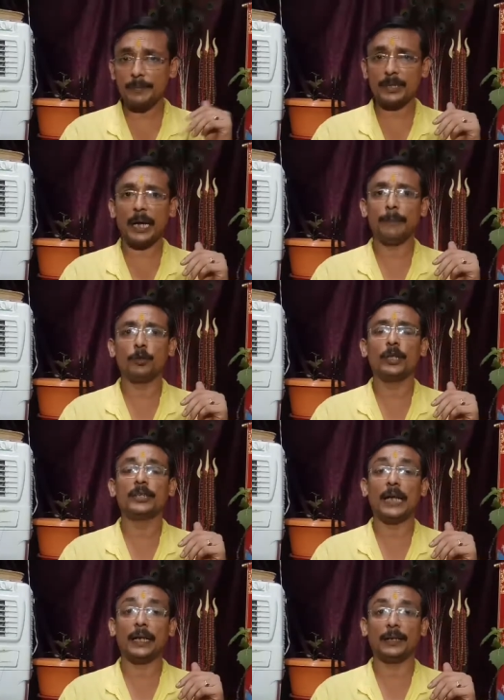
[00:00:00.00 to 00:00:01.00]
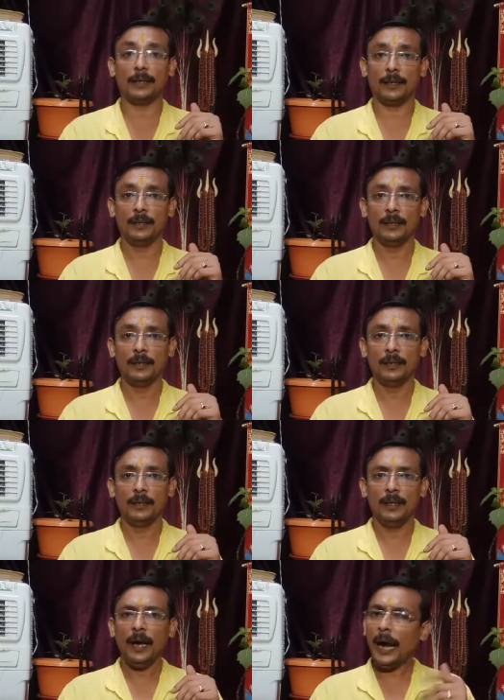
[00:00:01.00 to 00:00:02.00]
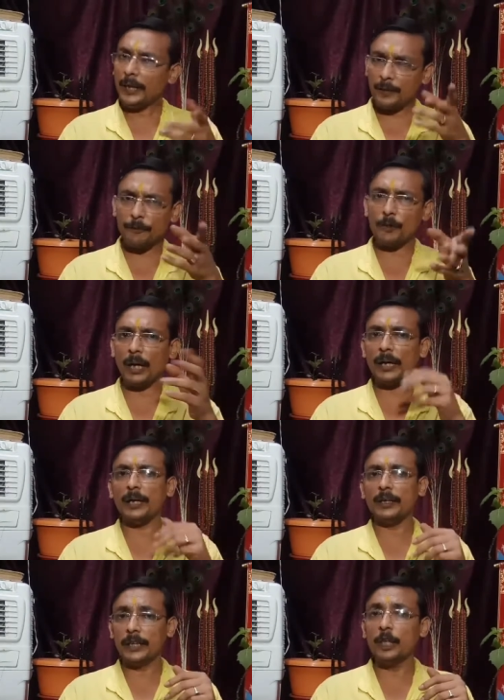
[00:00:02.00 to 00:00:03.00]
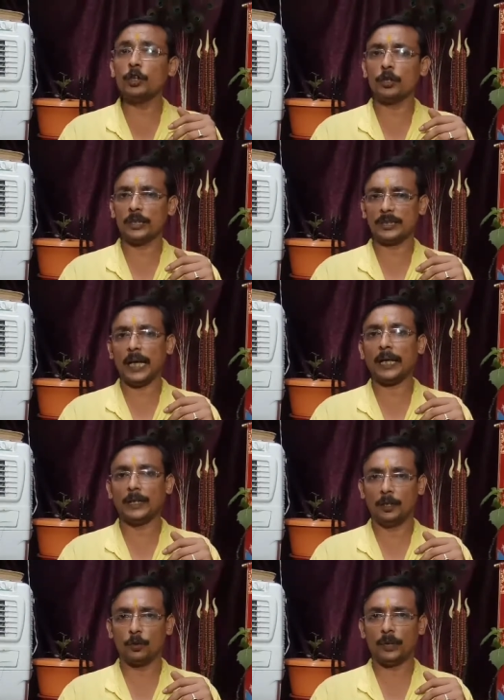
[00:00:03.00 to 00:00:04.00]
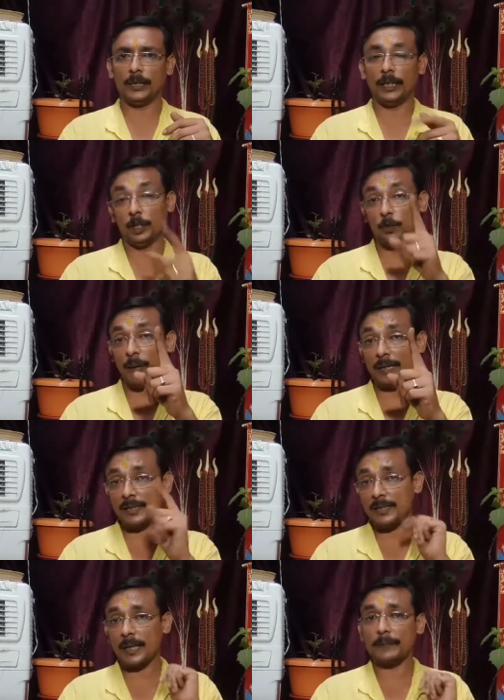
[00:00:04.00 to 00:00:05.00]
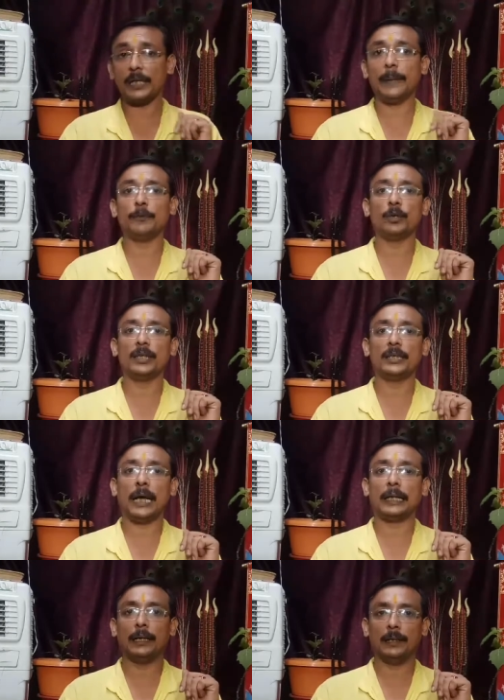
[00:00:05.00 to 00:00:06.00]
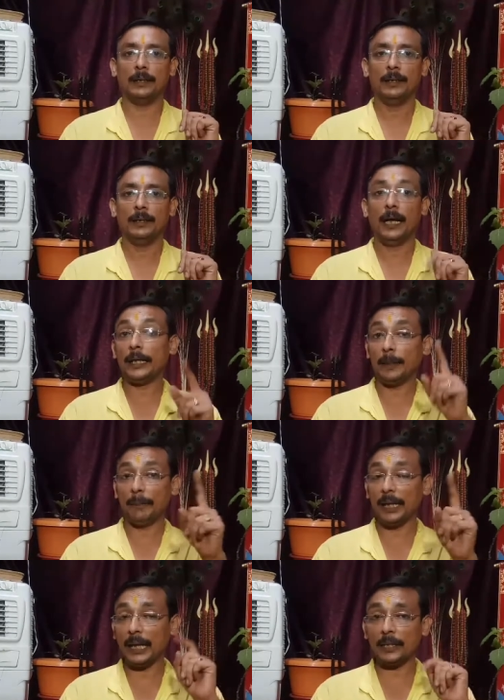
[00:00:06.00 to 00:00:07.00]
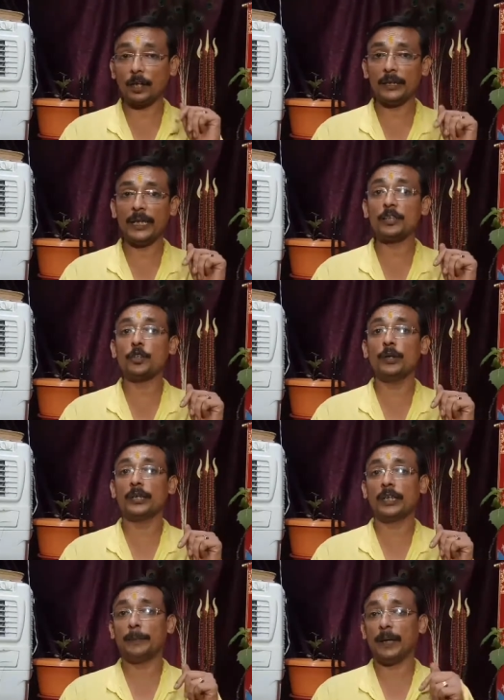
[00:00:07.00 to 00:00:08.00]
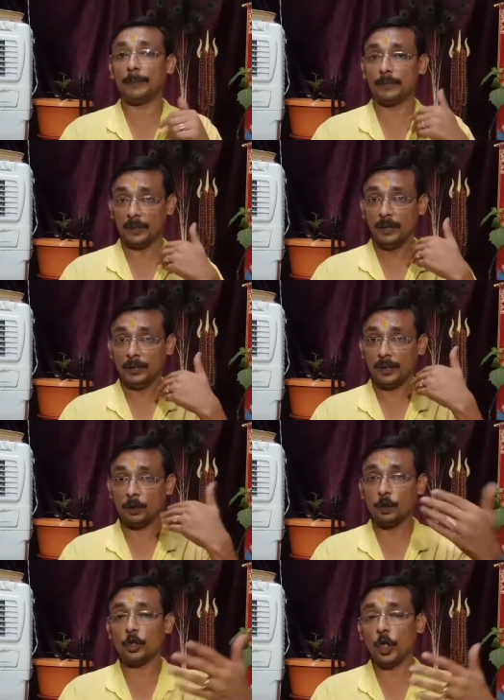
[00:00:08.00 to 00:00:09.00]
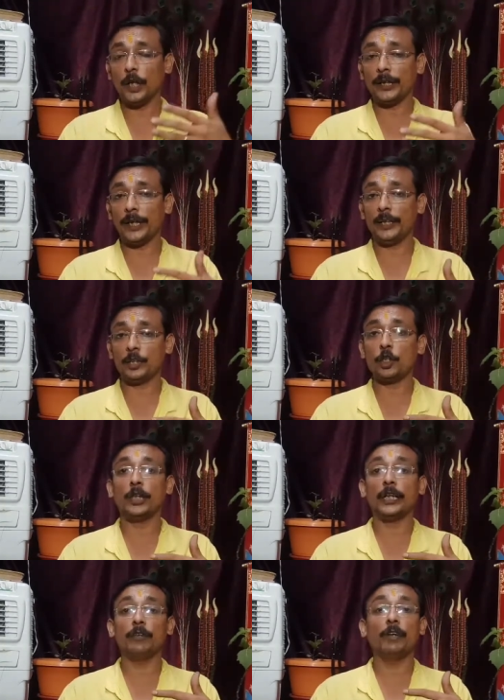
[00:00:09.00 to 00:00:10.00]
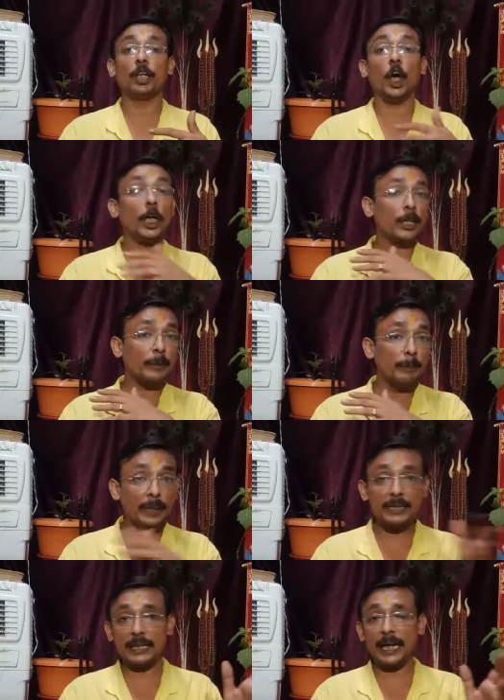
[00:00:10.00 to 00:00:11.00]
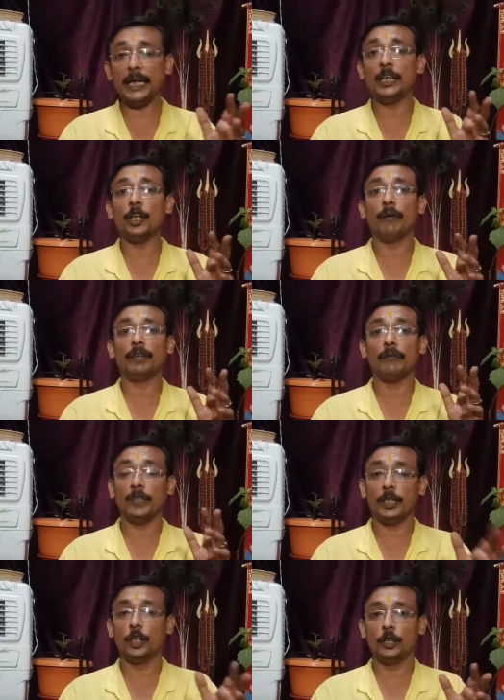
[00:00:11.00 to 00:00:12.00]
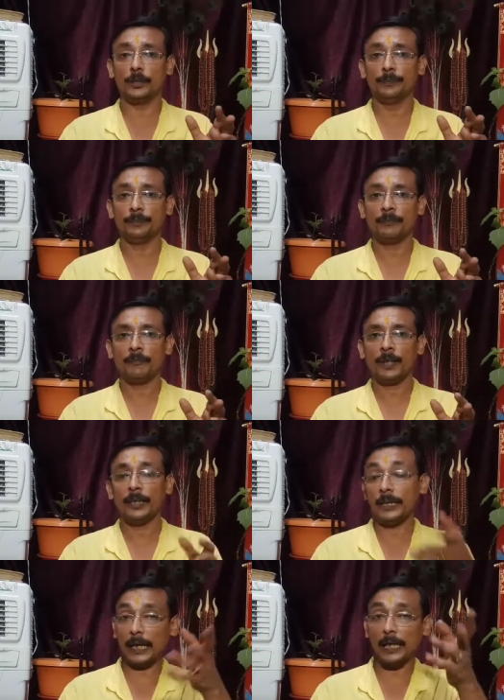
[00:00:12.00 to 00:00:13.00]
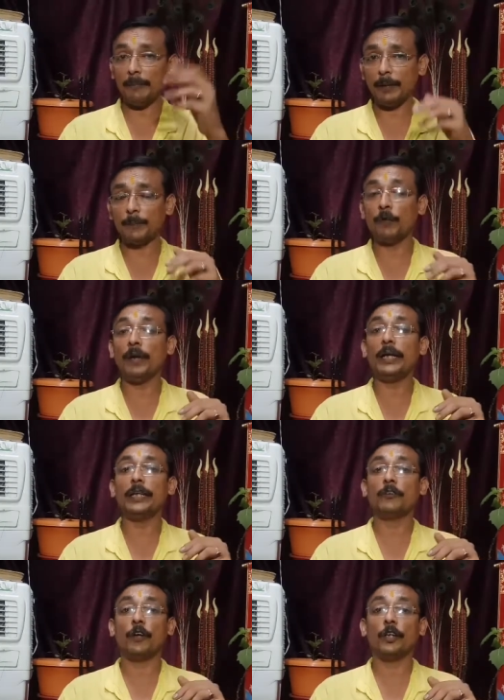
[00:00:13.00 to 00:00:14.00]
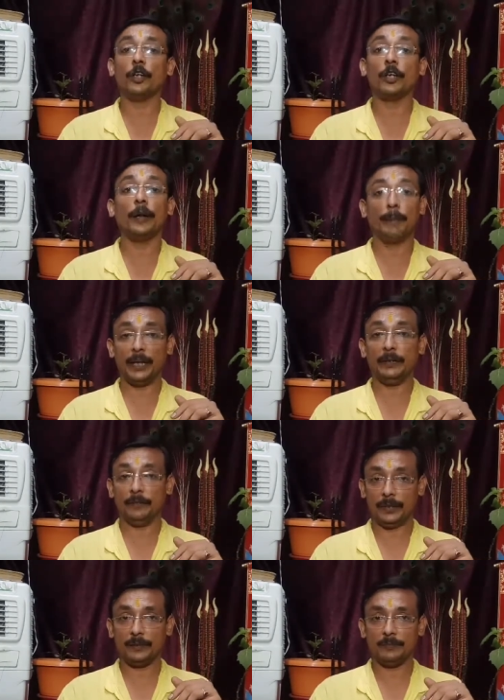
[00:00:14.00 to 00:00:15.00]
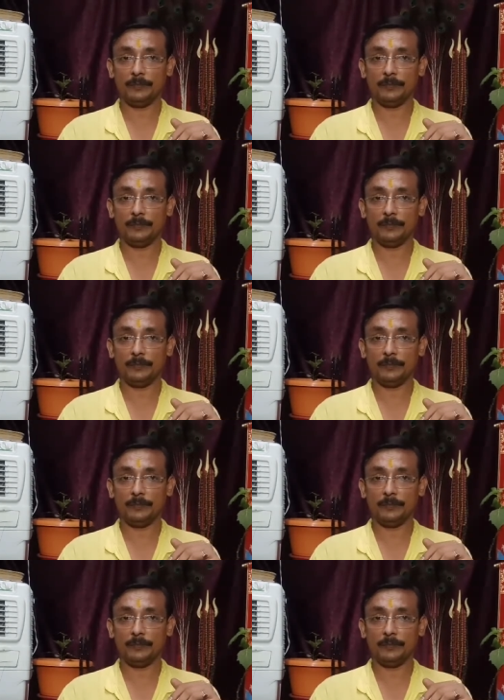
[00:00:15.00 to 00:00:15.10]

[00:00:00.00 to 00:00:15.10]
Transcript: subscribed to the channel. And if you are new to this channel today, then you must subscribe to the channel. And the bell icon next to it, keep up the good content so that you will not miss any of the videos that I have provided for your benefit.